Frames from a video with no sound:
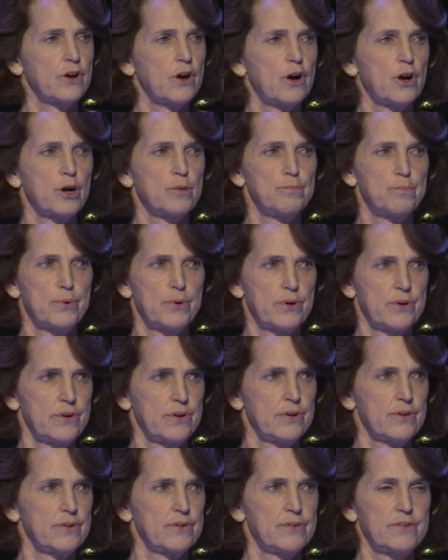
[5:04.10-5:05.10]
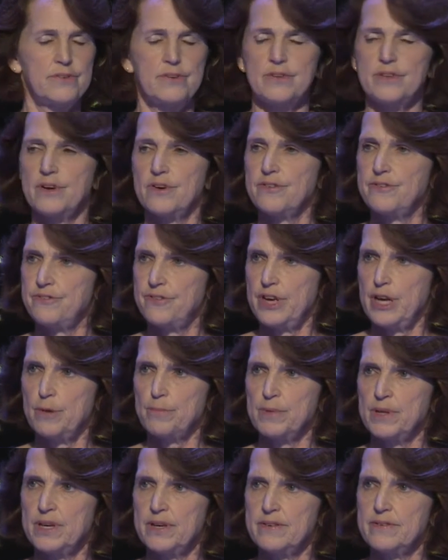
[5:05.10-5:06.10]
are a burden to their
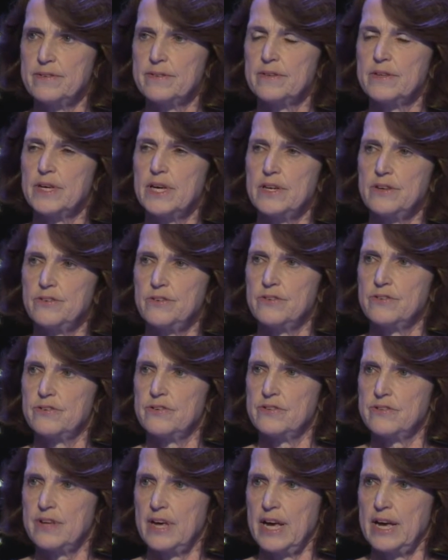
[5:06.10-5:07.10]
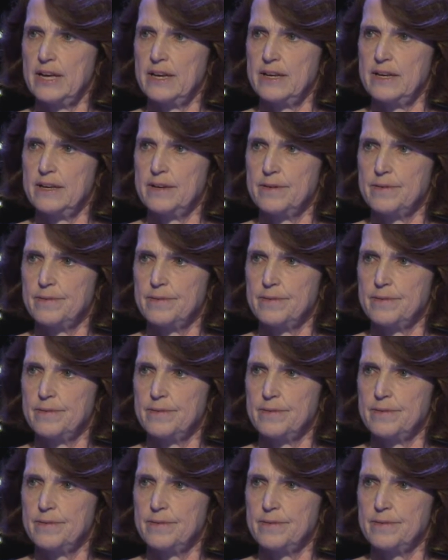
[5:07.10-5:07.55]
families and to society.